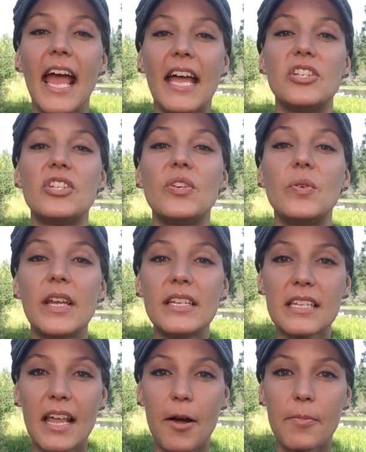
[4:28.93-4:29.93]
and tune
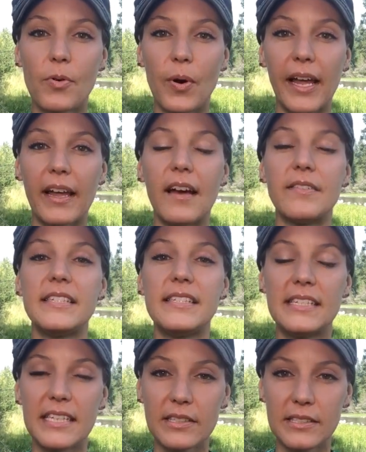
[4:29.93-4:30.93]
into that point of
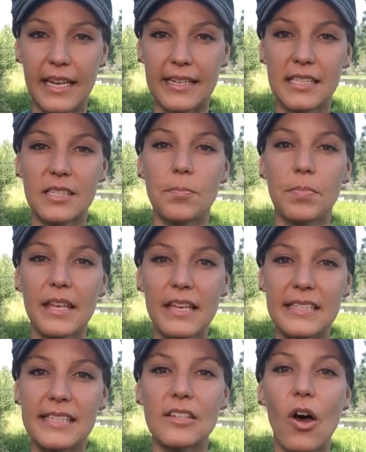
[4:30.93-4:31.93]
stillness,
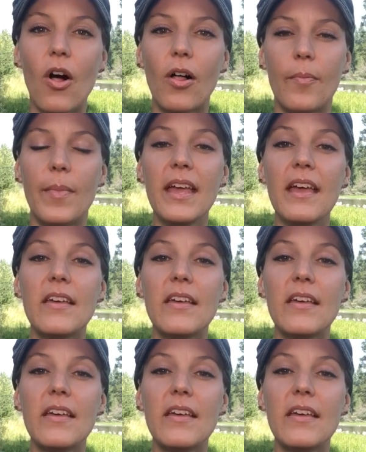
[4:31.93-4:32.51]
peace, calm,